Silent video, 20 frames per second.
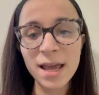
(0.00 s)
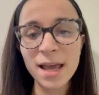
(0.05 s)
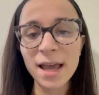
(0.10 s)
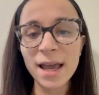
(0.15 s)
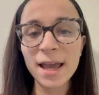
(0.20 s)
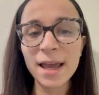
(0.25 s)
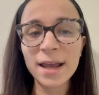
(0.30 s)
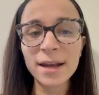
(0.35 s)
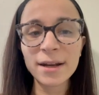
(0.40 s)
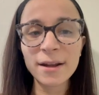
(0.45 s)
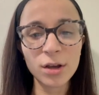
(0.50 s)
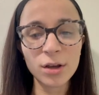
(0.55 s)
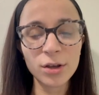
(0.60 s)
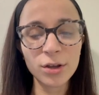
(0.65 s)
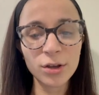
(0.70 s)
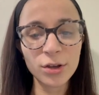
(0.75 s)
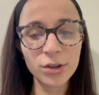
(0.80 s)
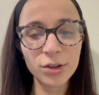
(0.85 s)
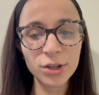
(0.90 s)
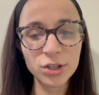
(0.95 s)
And
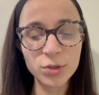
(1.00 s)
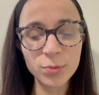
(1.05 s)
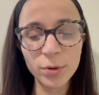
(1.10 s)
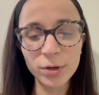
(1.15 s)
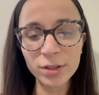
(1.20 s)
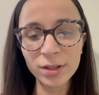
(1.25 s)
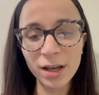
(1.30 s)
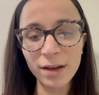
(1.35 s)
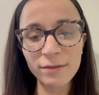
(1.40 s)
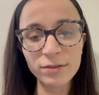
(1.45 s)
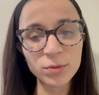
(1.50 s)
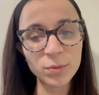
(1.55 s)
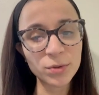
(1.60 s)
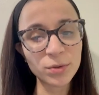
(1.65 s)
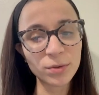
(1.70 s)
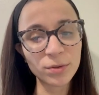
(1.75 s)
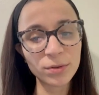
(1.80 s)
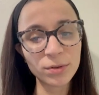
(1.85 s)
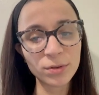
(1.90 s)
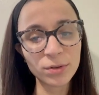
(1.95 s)
the troponin levels
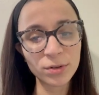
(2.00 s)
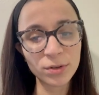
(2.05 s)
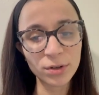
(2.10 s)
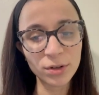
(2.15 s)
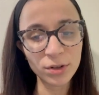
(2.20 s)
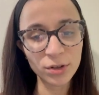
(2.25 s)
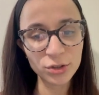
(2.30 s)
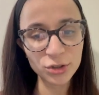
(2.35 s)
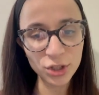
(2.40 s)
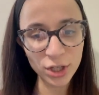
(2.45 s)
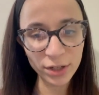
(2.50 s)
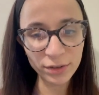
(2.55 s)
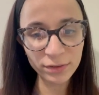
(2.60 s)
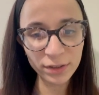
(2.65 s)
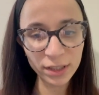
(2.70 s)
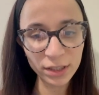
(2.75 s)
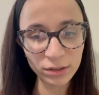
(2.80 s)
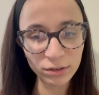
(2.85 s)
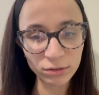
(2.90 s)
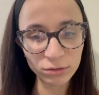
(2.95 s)
will
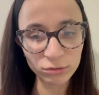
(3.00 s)
generally